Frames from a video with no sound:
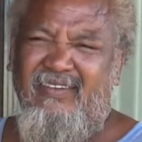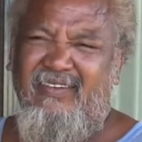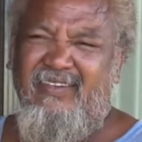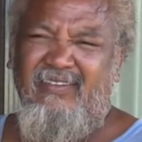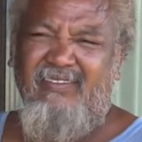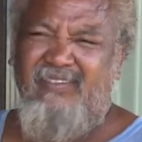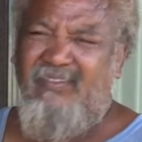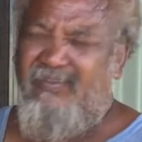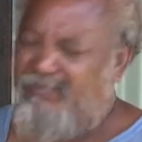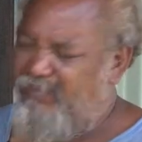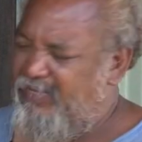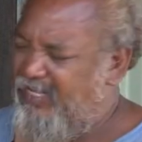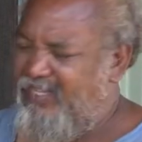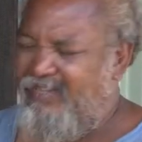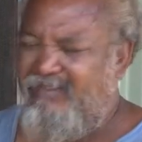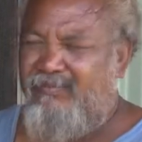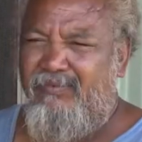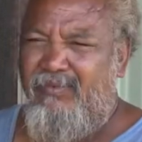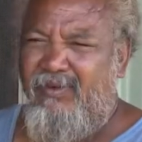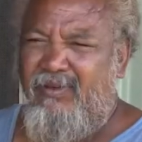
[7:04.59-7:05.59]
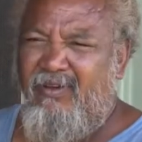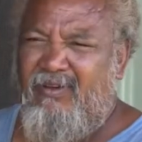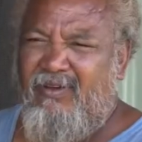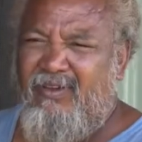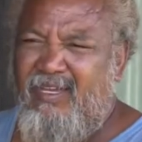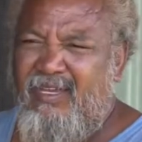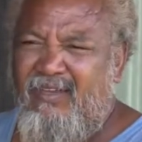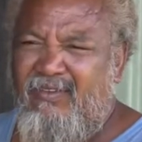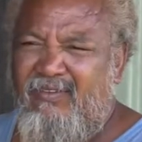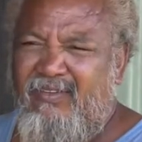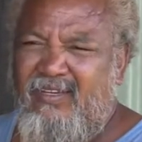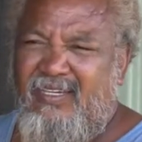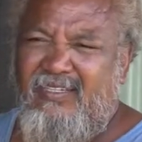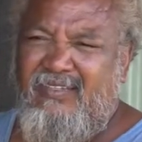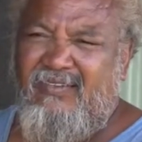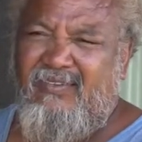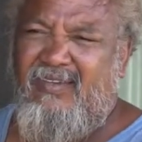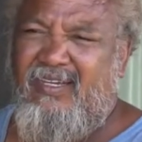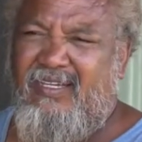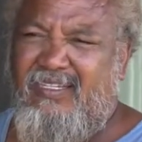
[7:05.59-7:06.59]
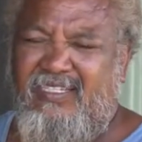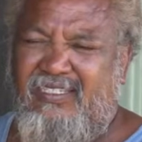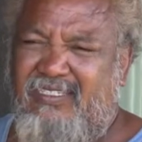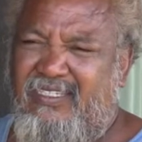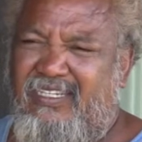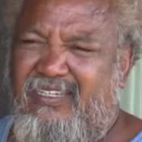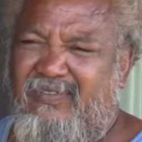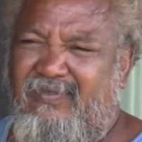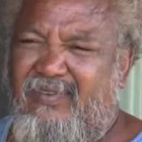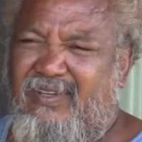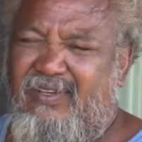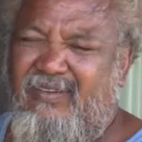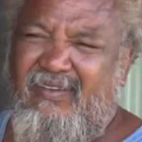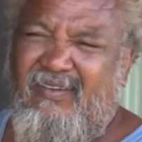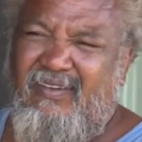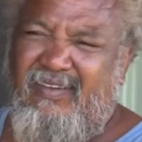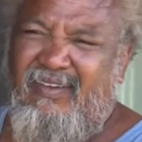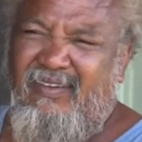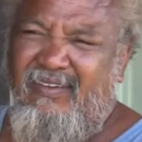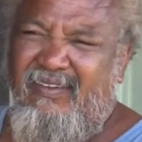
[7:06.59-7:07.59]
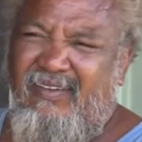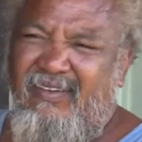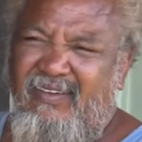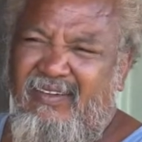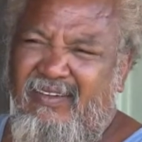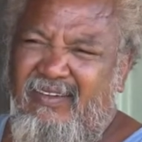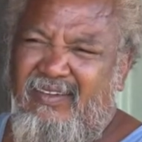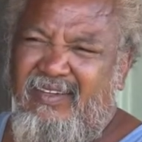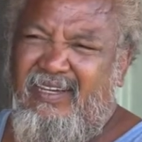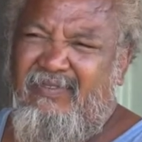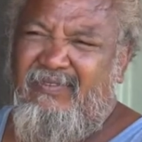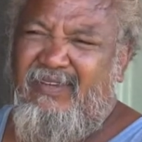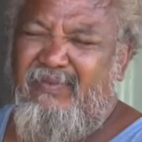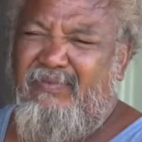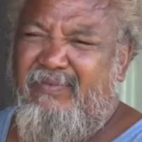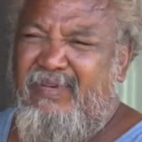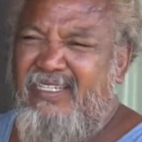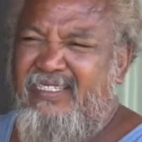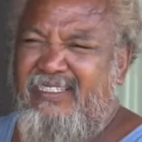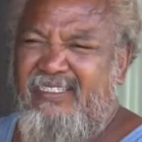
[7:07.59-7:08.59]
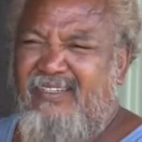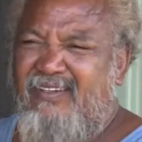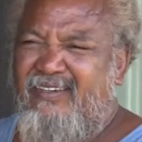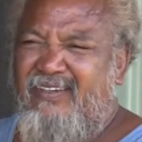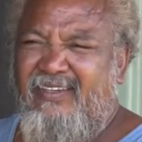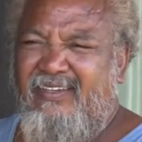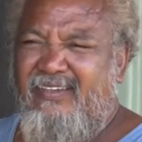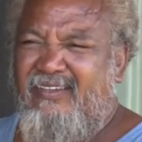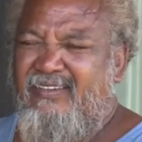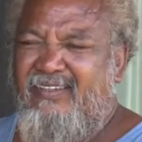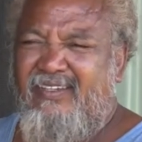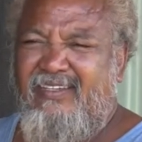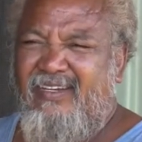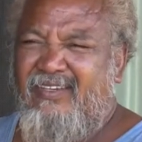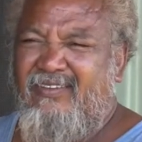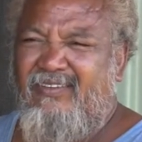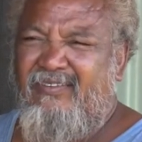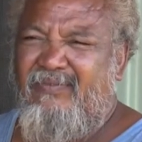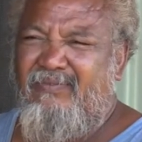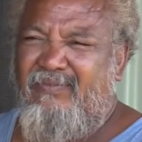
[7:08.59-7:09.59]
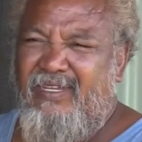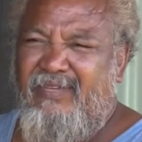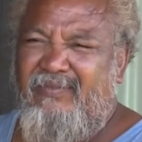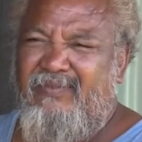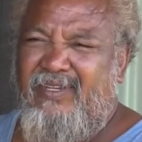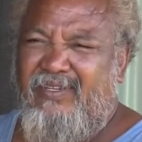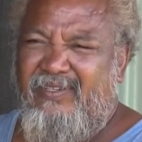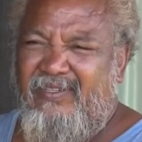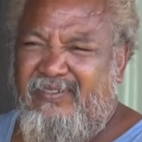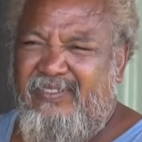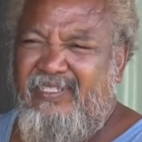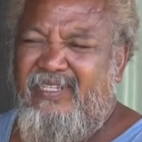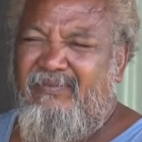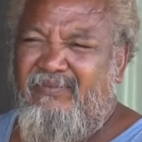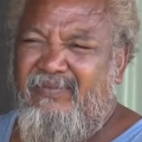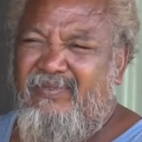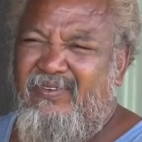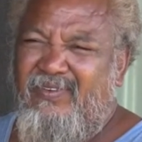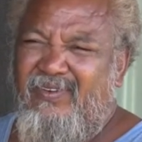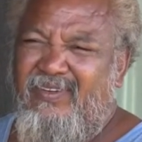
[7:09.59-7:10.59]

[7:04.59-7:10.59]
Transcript: He was a big bloke now, and I just seen him a couple of months ago, and I couldn't believe that was him